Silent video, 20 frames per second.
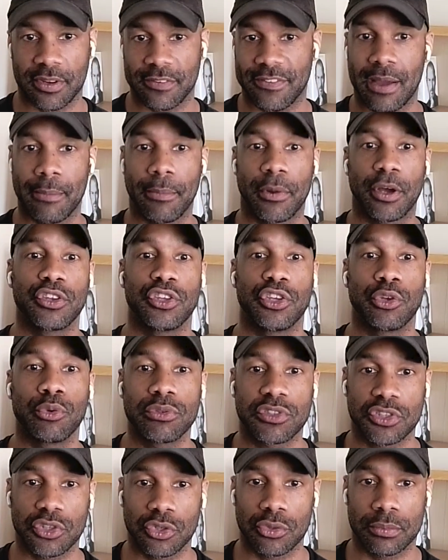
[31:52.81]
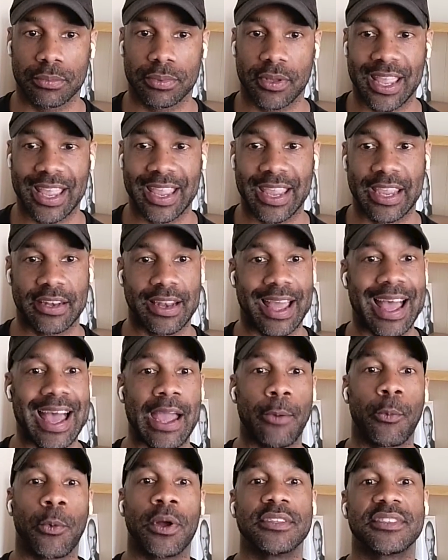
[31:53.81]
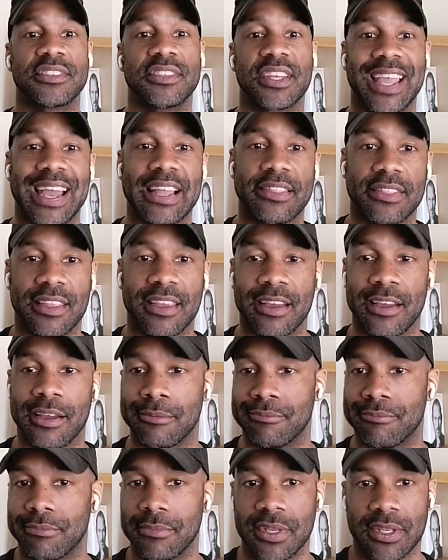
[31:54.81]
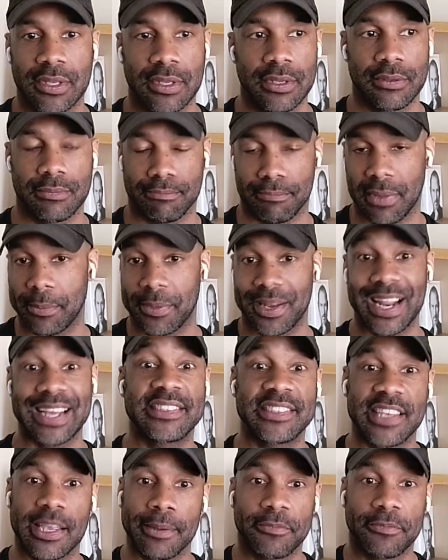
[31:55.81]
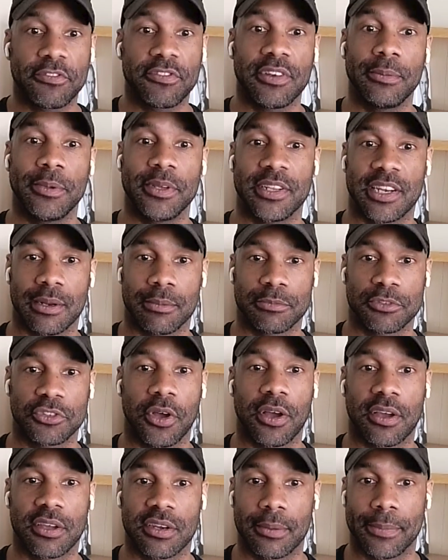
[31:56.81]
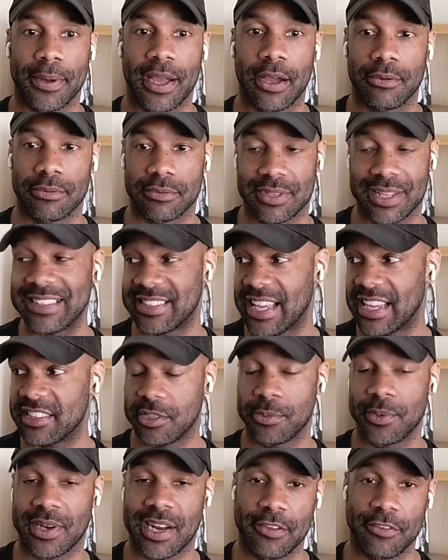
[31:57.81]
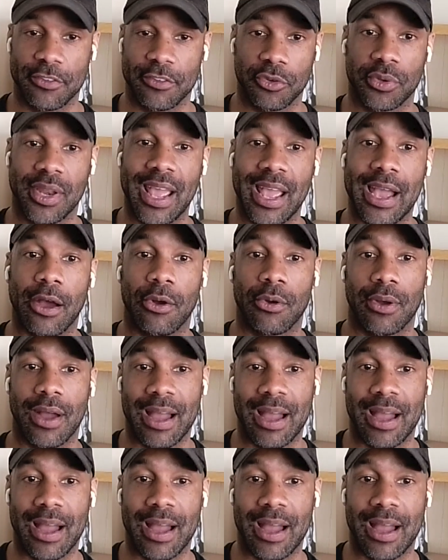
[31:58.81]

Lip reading: If I'm on YouTube and I want to get them maybe that same freebie that I'm talking about, that's actually what I do now.